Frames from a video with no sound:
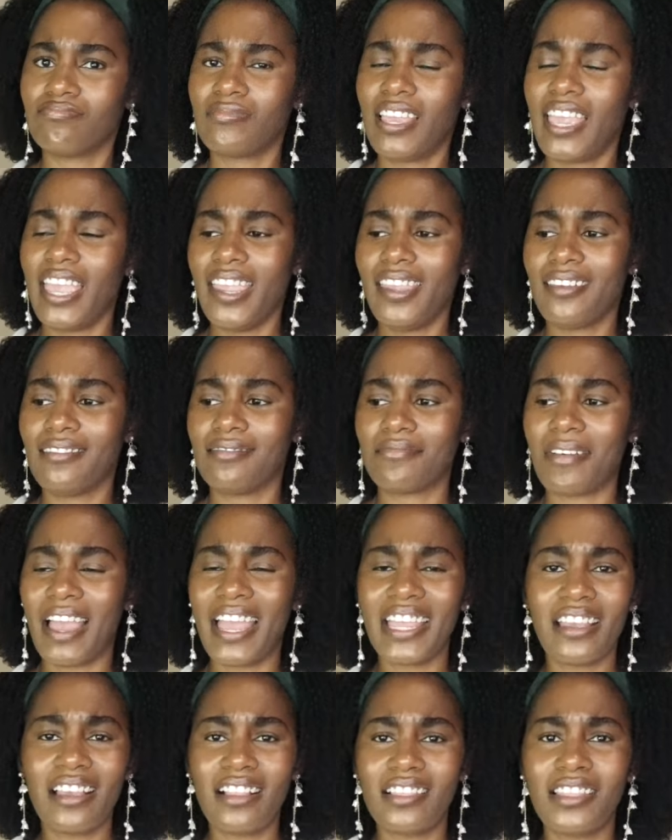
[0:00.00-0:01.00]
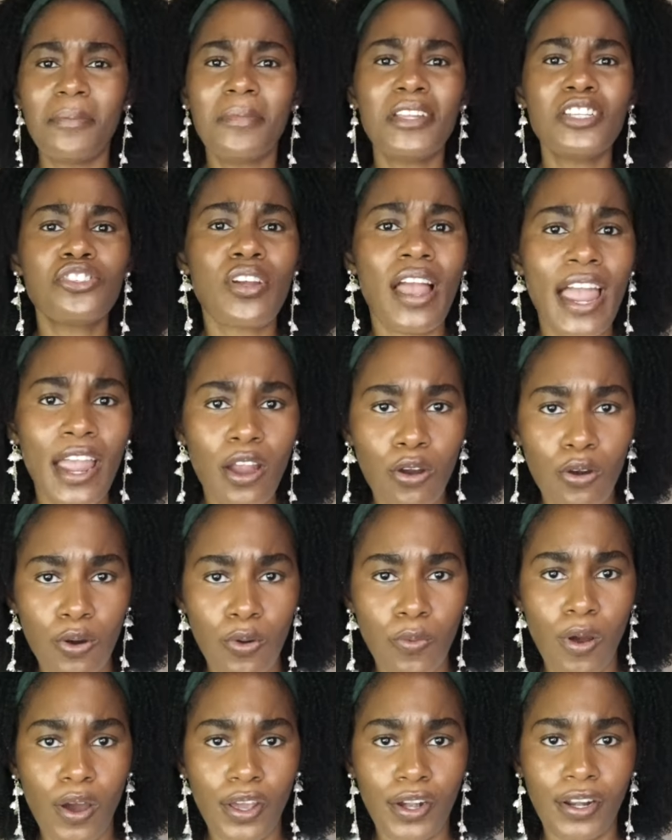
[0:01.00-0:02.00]
hey, I, let me try okra
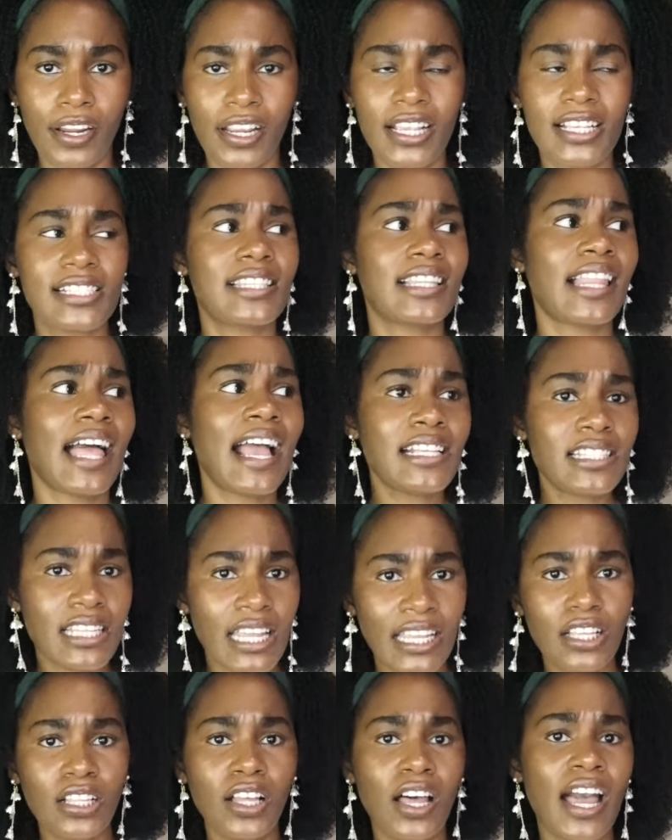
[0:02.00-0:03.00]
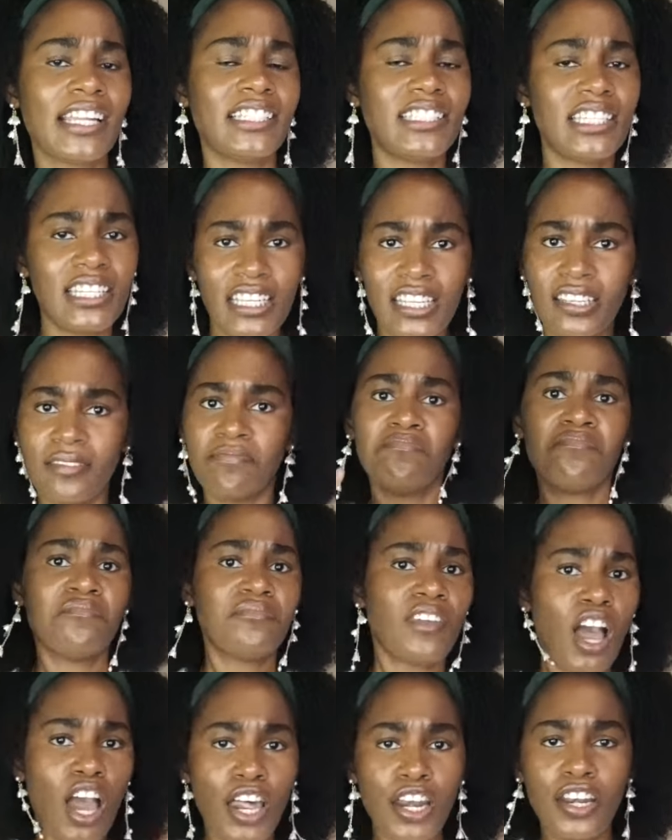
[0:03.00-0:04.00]
water, because last cycle I did it
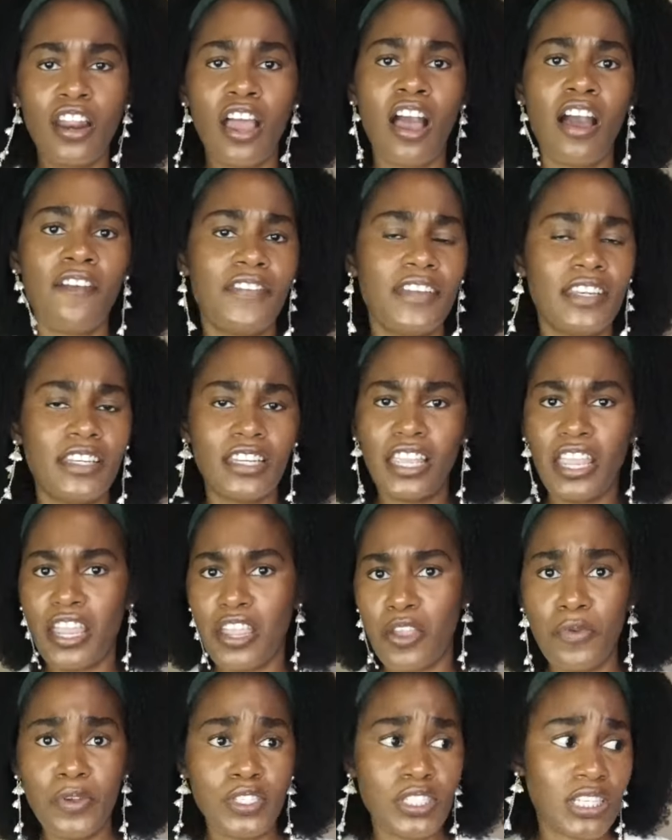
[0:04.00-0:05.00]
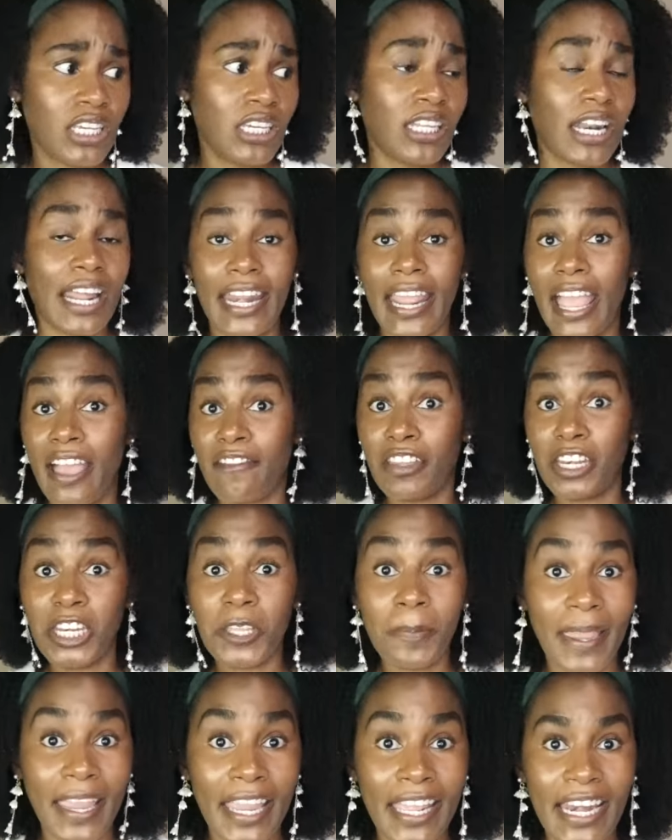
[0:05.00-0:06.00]
on and off and it was good. I didn't have any
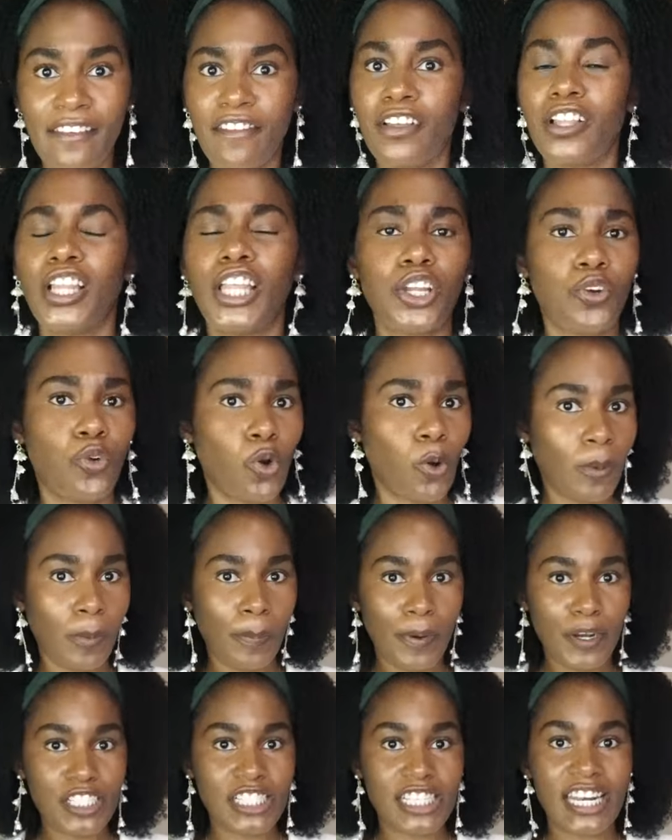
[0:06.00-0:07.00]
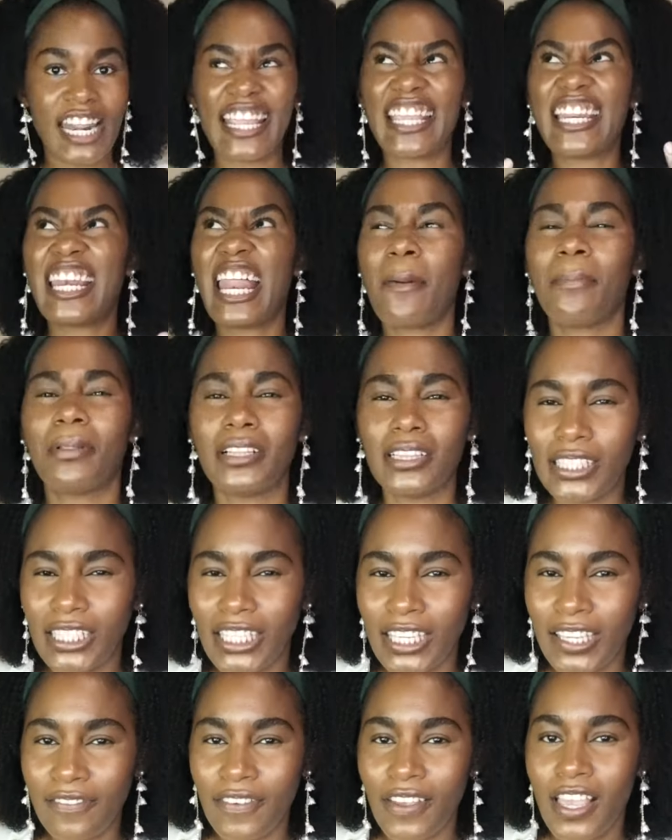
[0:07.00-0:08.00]
pain. I felt like a normal person. I cannot
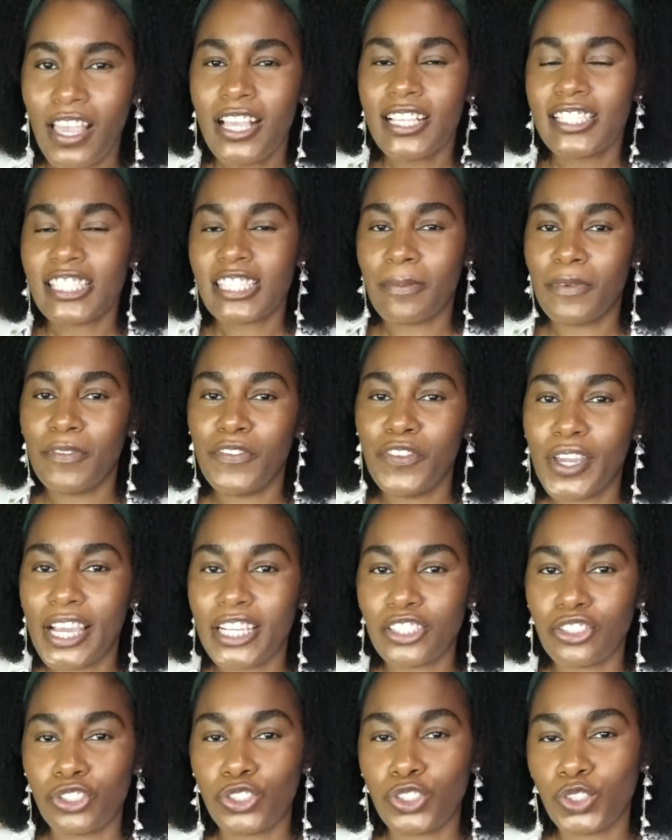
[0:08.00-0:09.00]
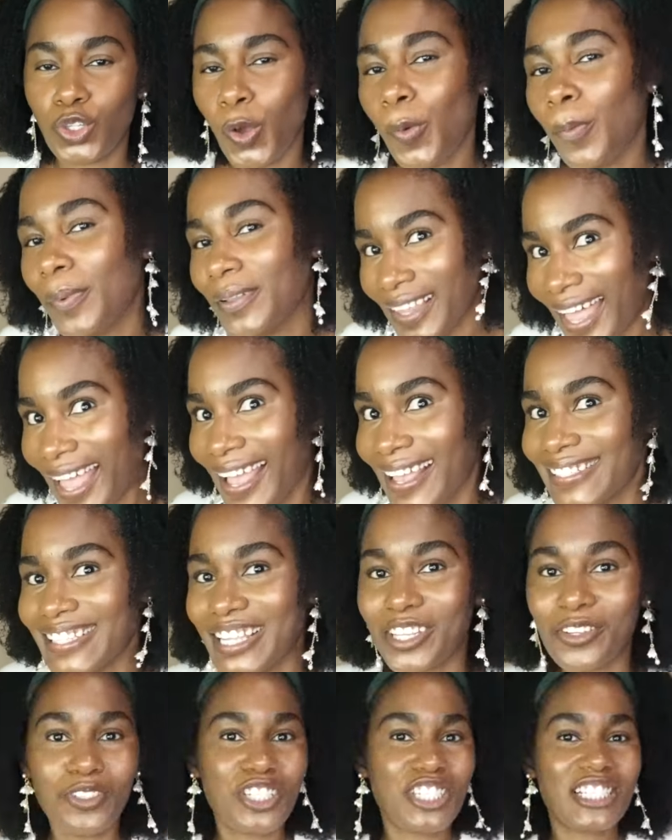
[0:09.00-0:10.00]
believe some of you guys are so blessed
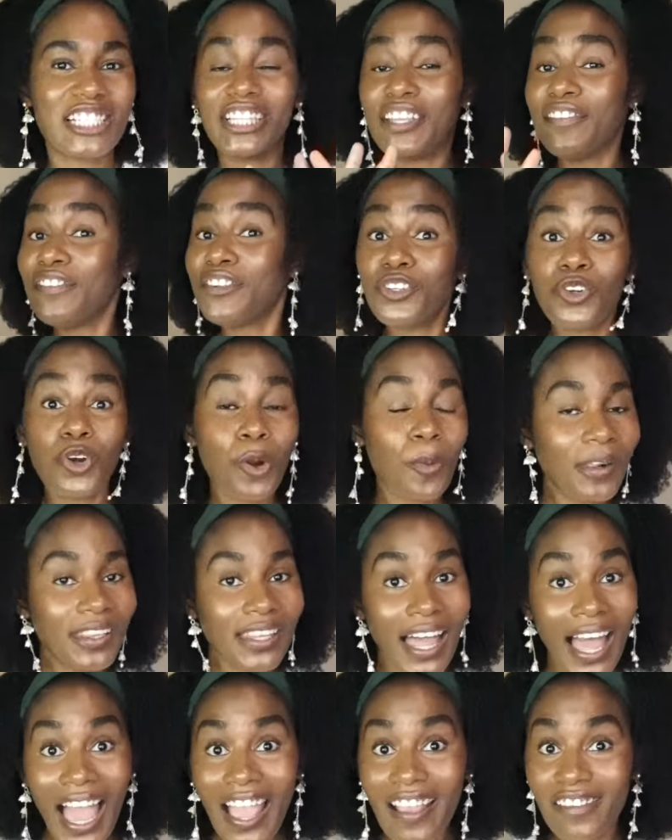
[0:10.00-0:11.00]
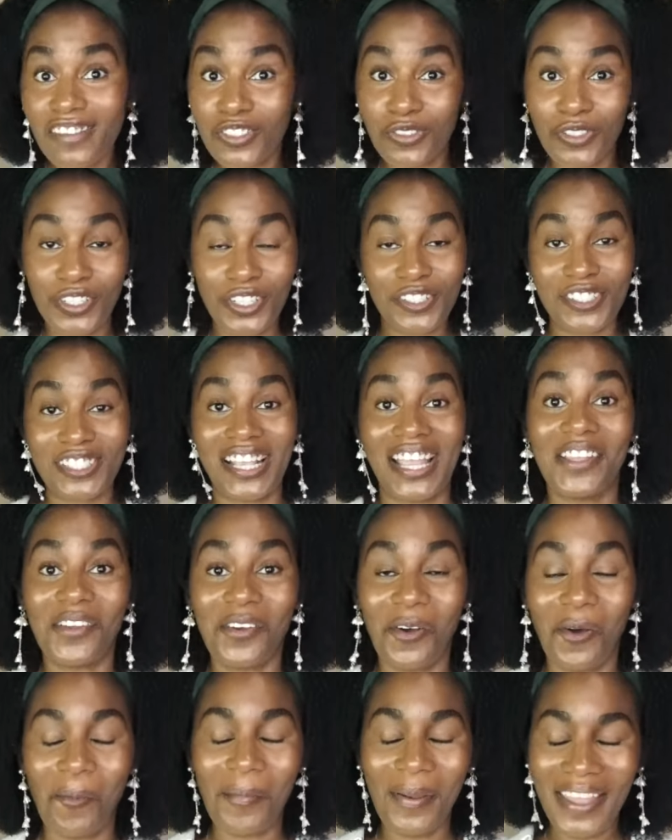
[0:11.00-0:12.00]
that you just live your normal lives during your
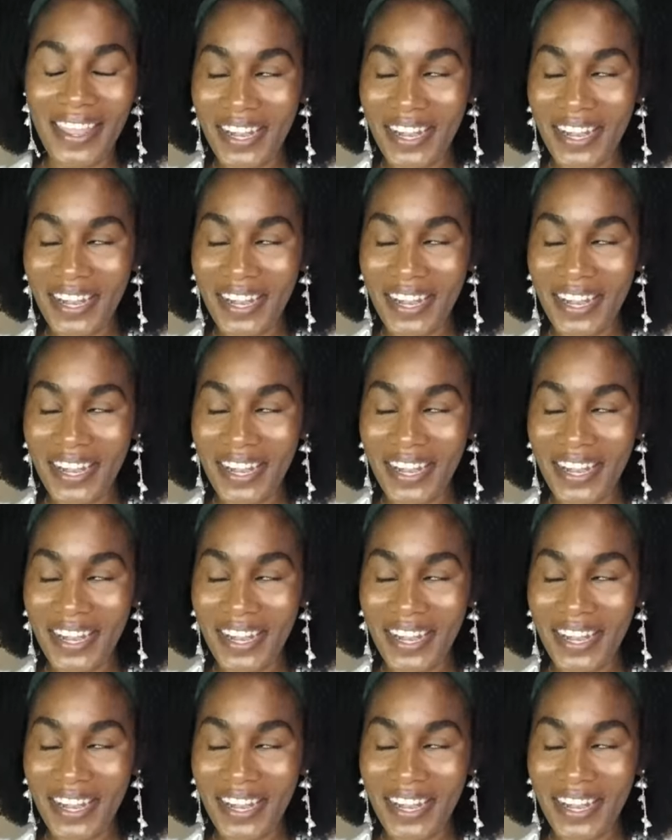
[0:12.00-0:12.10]
cycle. But